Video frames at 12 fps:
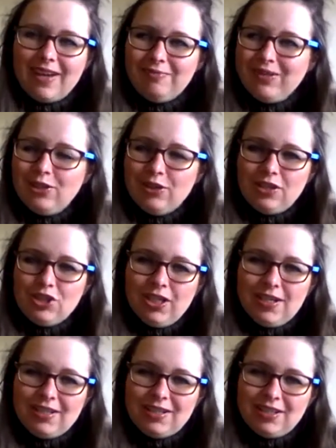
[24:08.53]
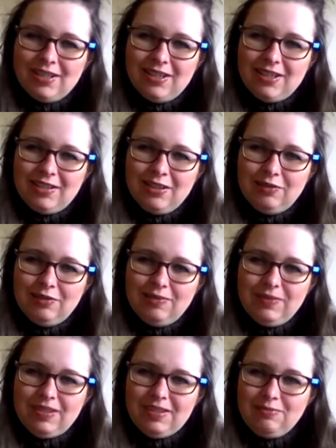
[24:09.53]
you know the jeans that
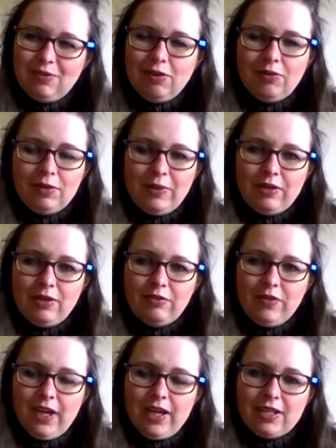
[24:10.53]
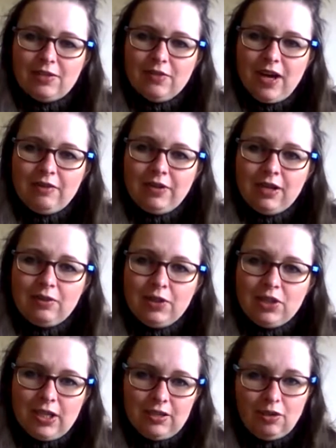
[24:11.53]
they went a phase of having,
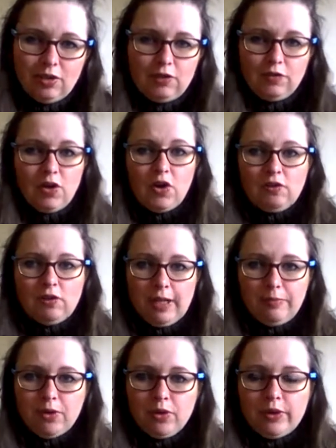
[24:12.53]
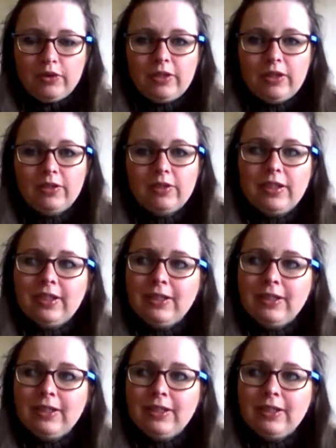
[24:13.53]
which had all the floral embroidery on,